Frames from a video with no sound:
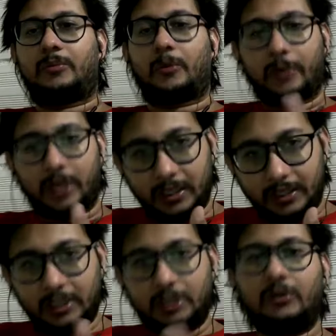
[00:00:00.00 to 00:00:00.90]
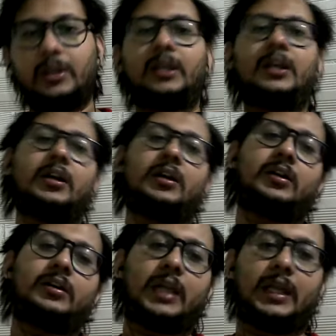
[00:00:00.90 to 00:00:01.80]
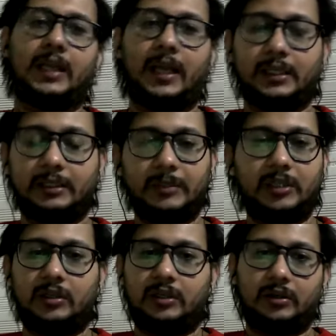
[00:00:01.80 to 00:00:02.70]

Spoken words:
propagated during Enlightenment